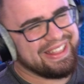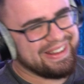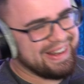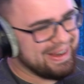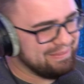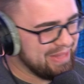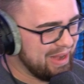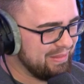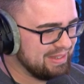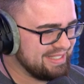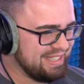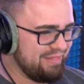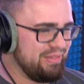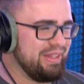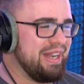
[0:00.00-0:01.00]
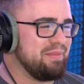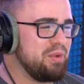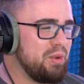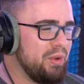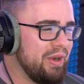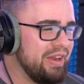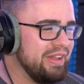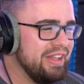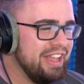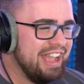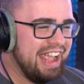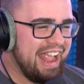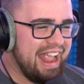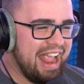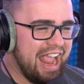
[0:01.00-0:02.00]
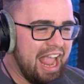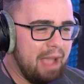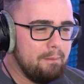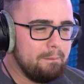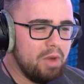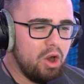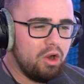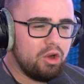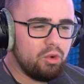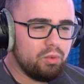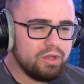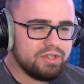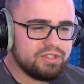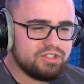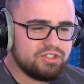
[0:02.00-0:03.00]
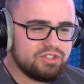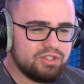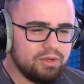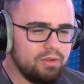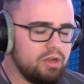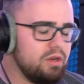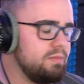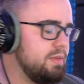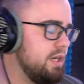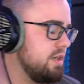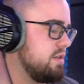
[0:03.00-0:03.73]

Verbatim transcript: named that one is definitely named Cory. Amargarus. Oh my.